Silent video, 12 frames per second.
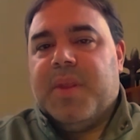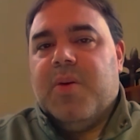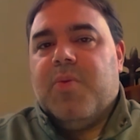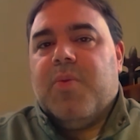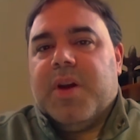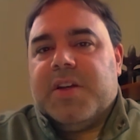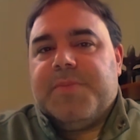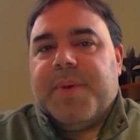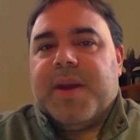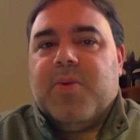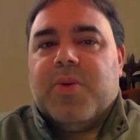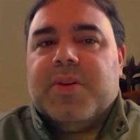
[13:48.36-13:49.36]
where
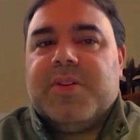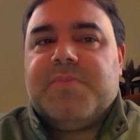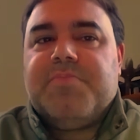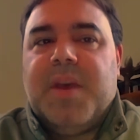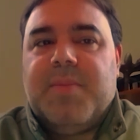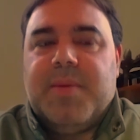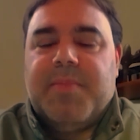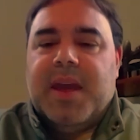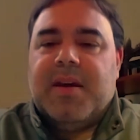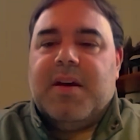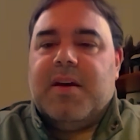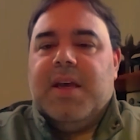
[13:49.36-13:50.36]
spec orders maybe
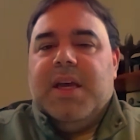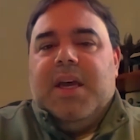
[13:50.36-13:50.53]
made a